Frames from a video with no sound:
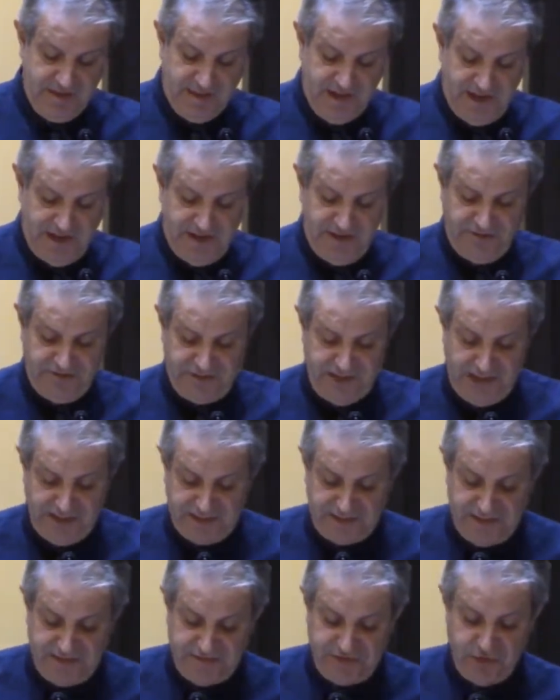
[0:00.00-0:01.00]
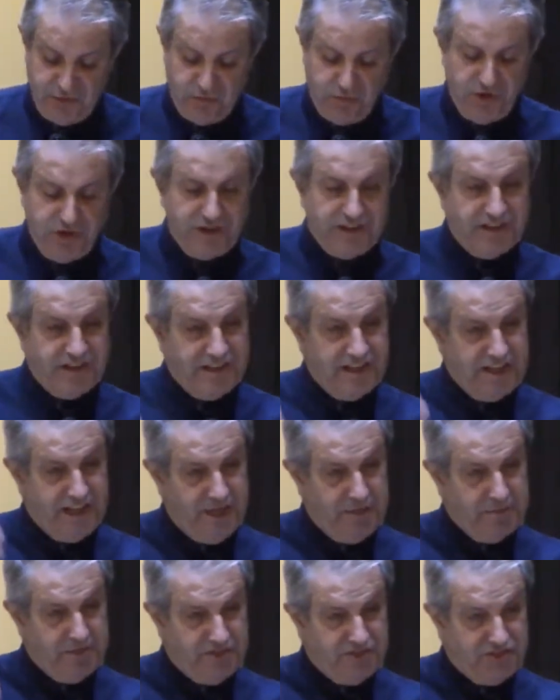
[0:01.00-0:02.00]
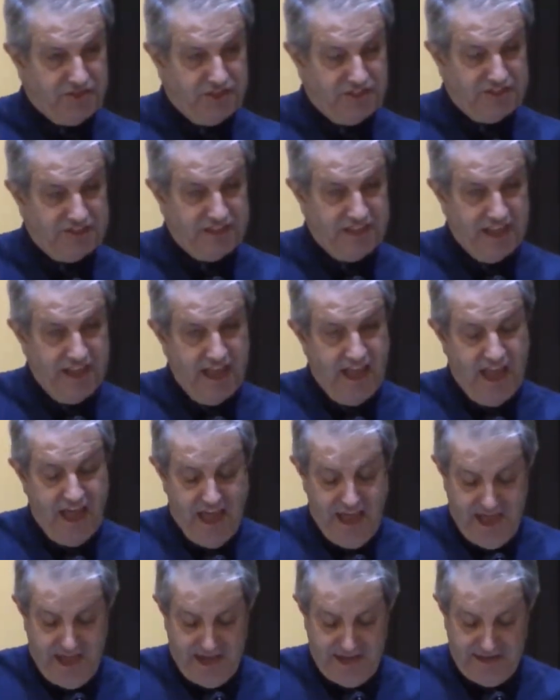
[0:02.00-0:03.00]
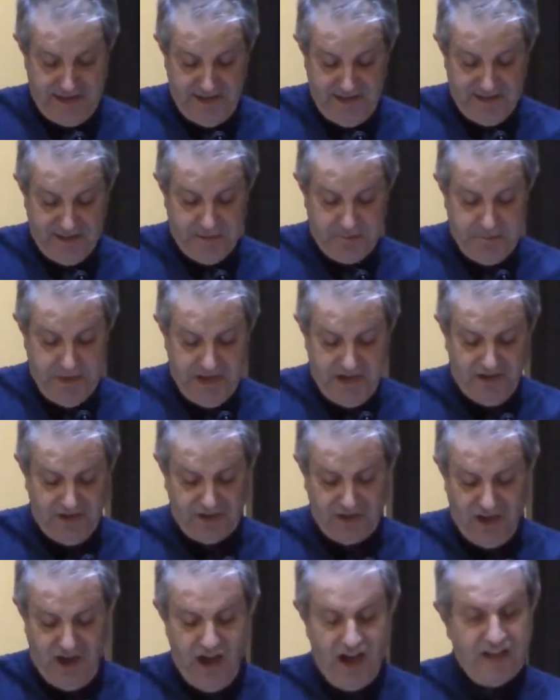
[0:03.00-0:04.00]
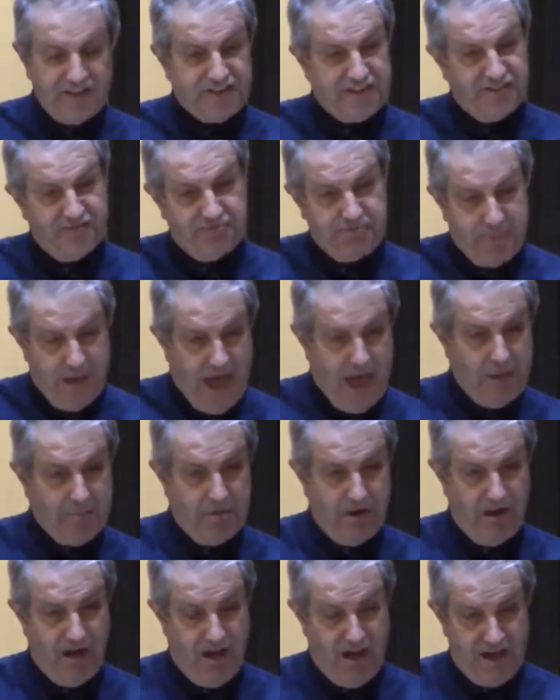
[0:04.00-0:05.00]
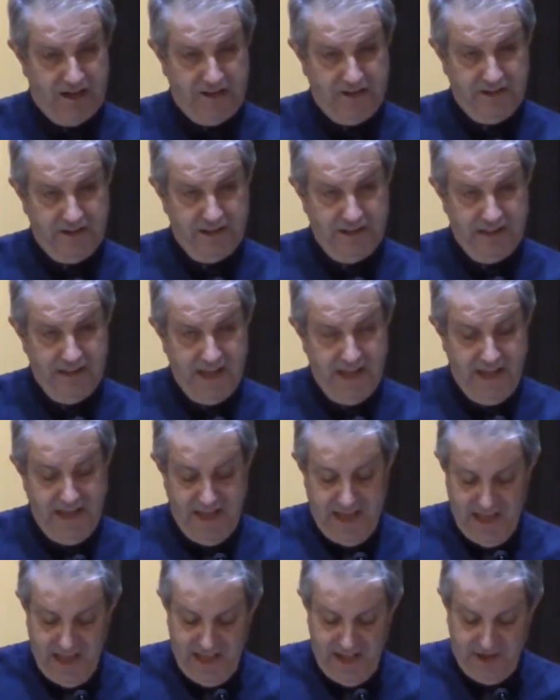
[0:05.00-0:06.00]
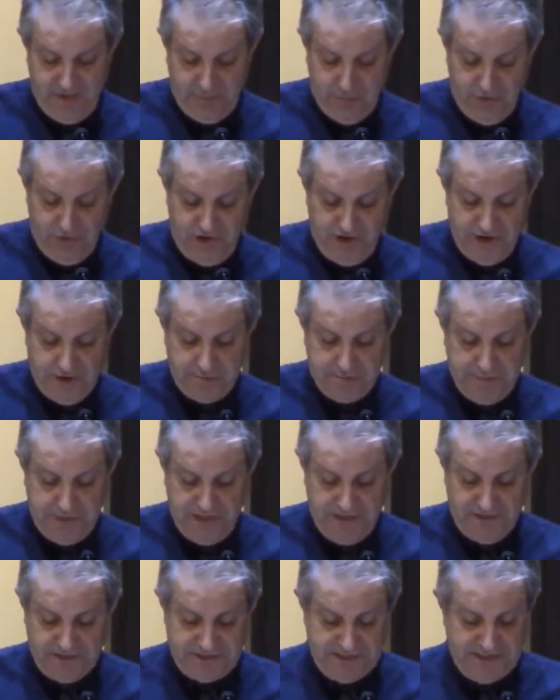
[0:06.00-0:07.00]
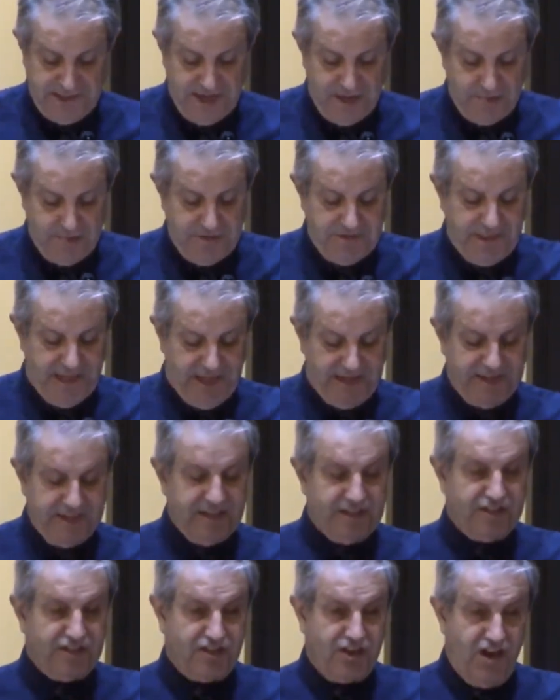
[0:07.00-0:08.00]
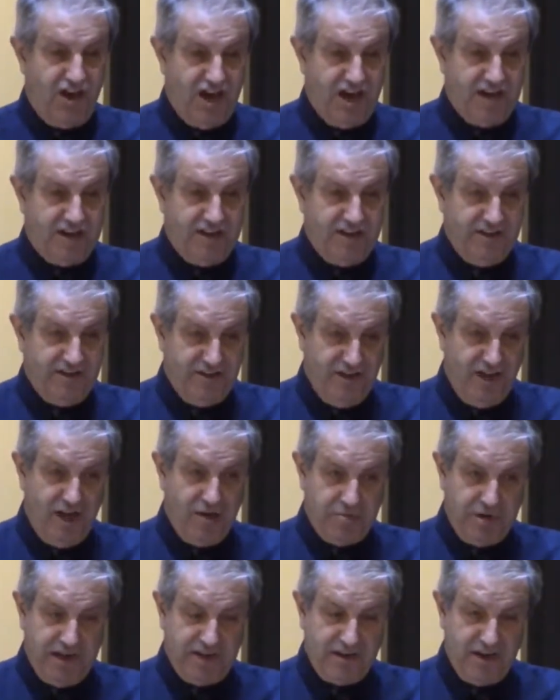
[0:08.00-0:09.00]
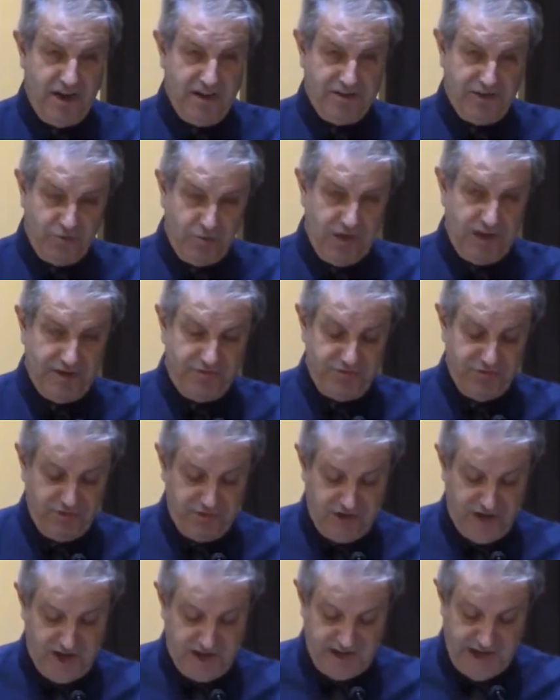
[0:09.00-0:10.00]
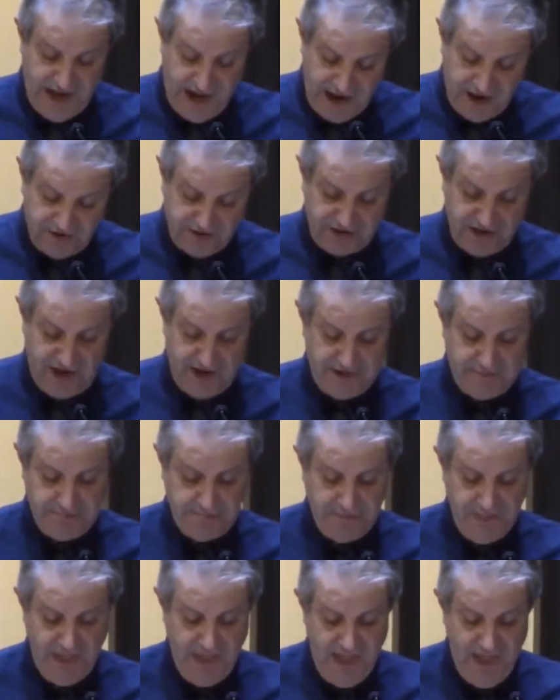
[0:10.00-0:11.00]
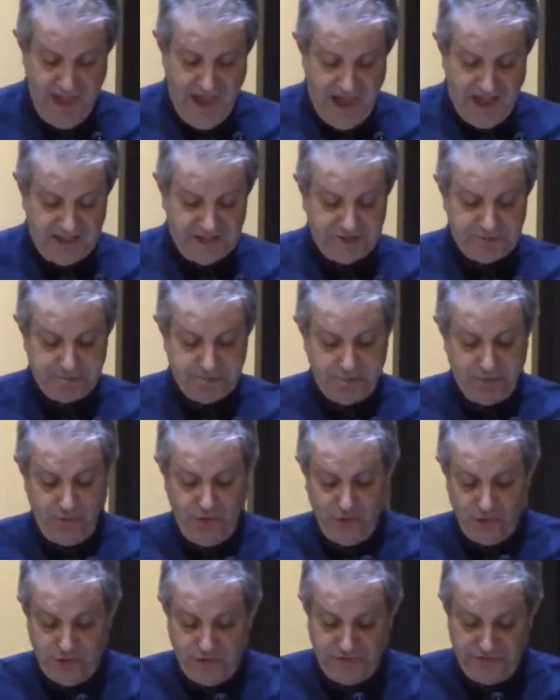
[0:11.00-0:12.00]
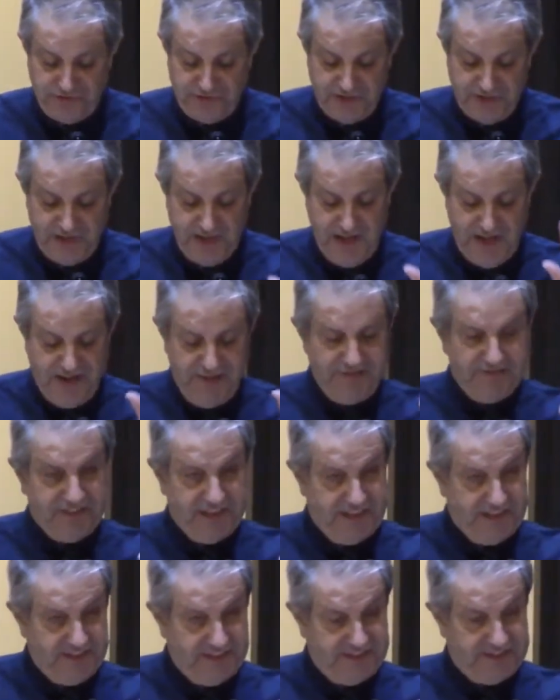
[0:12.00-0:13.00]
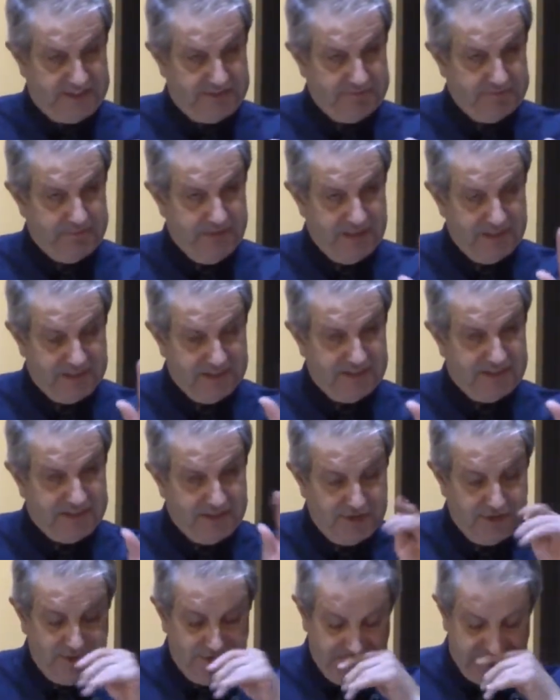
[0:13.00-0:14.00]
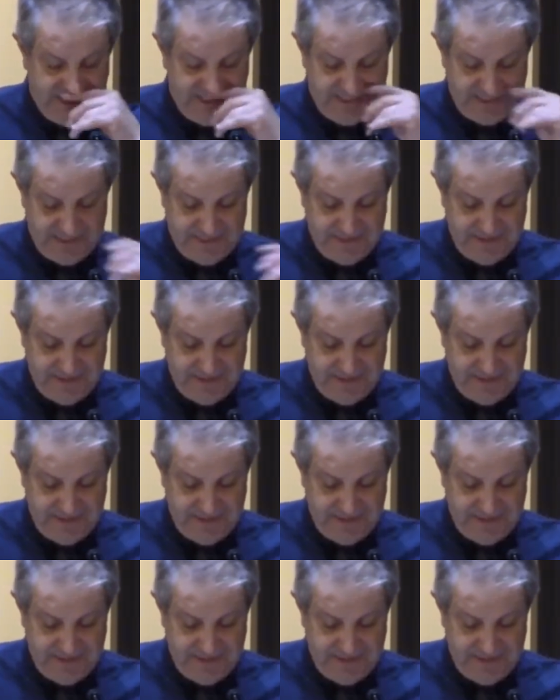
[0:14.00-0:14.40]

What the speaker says: They lived as if the wooden images and the metal gods of Babylon held more appeal to them than did God, Yahweh God, the one true God, our God. As proof of this, consider